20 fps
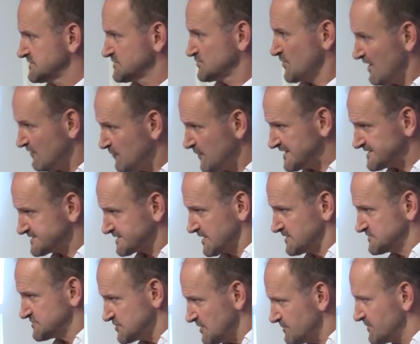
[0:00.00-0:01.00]
12 weeks
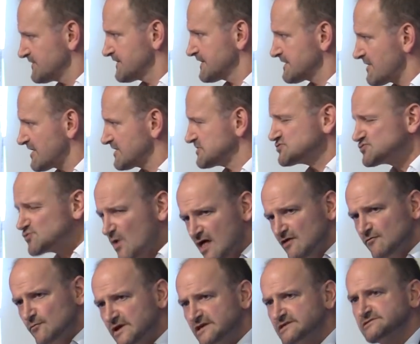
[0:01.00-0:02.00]
ago, stop and think about it,
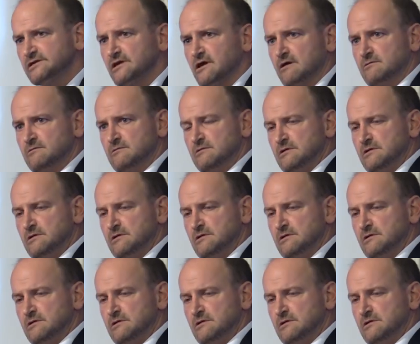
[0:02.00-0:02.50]
12 weeks ago,